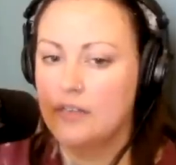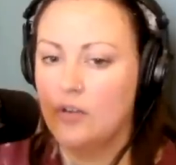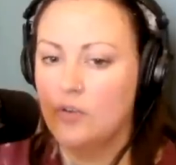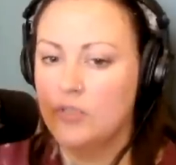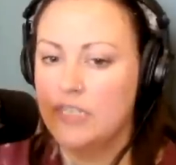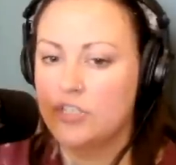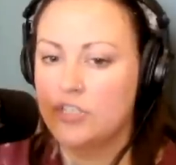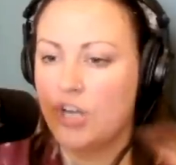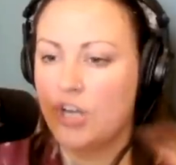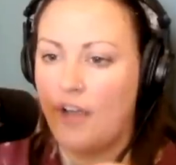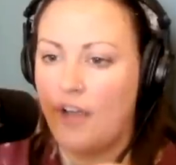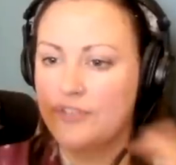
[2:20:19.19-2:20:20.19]
only turn
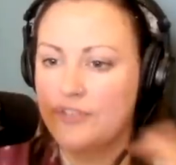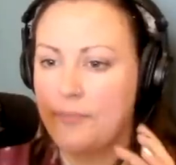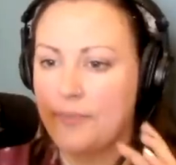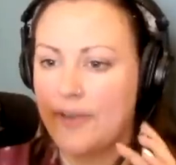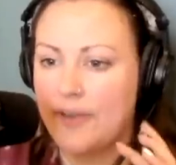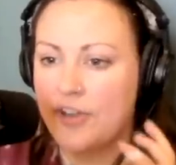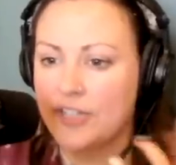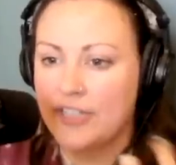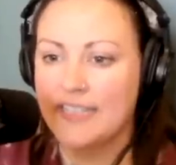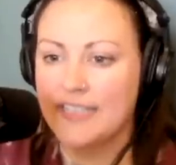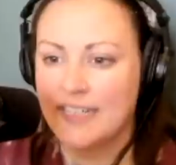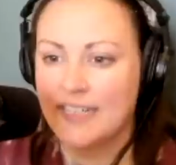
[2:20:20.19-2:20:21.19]
off temporarily
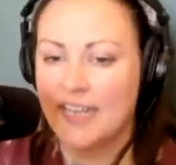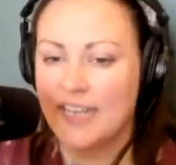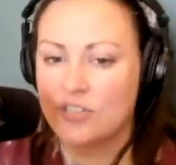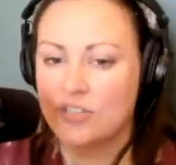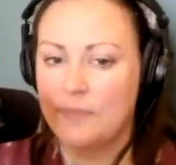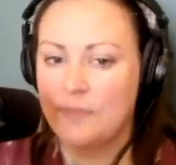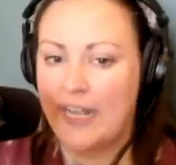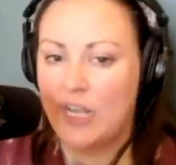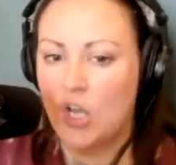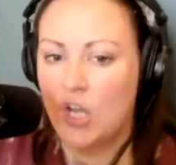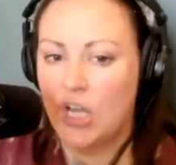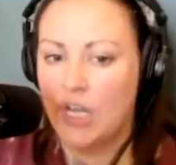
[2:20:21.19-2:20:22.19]
and then get turned back
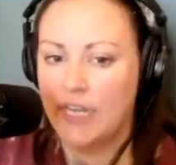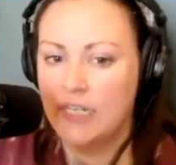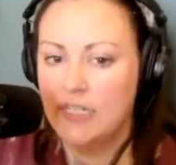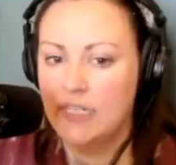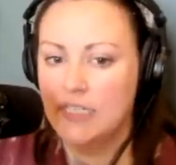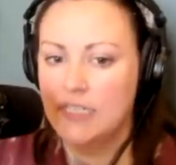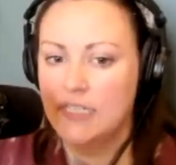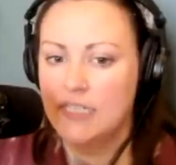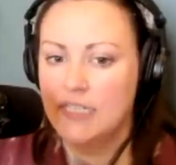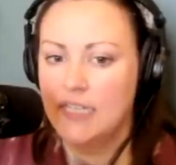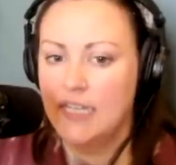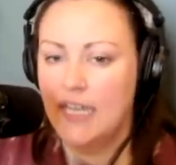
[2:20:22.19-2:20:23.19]
on?
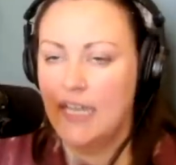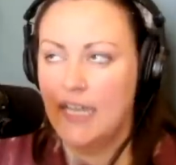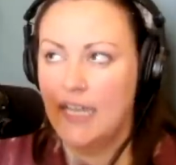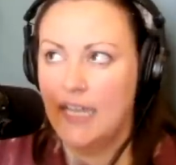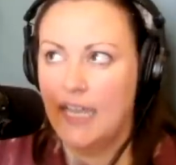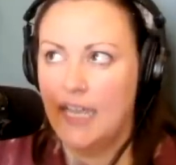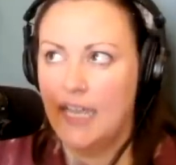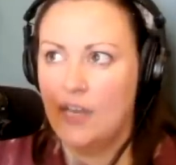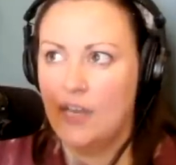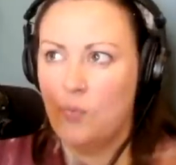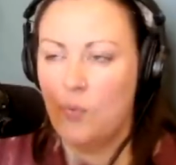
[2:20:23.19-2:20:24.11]
Right. And